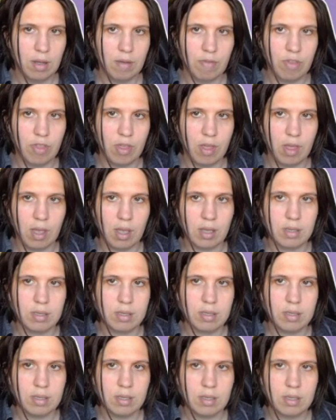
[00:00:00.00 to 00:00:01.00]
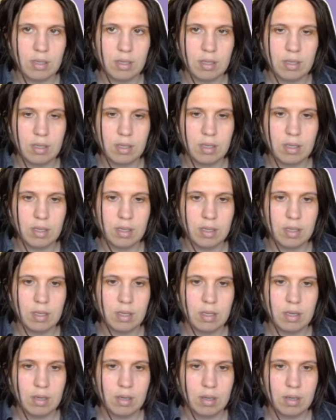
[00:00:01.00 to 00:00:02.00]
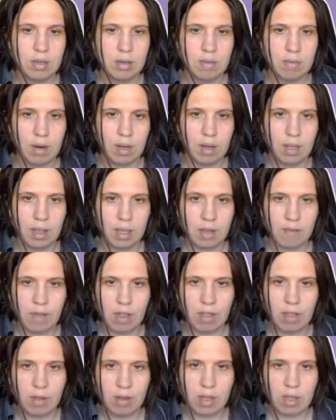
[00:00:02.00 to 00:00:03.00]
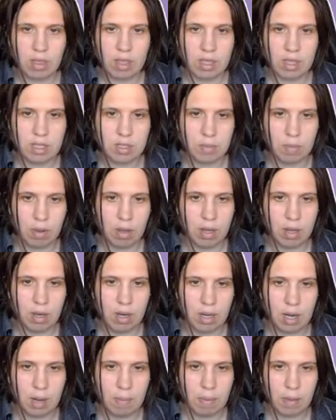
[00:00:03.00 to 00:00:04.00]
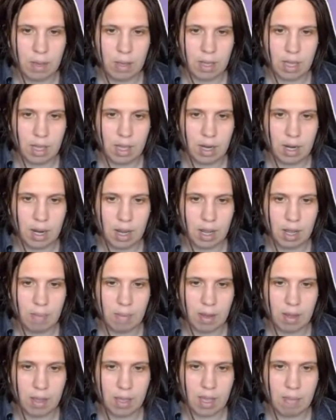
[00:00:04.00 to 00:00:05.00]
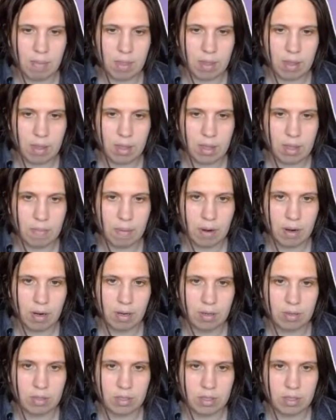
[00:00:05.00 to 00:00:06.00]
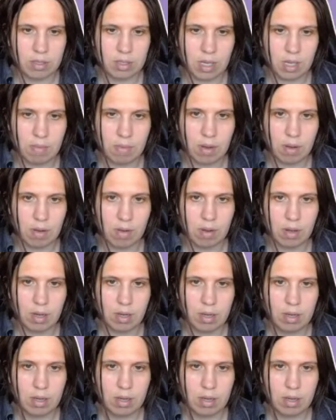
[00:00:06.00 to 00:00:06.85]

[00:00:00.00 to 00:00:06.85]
things. Right, like if I look at this one and I pick it up, I keep the particles just keep going.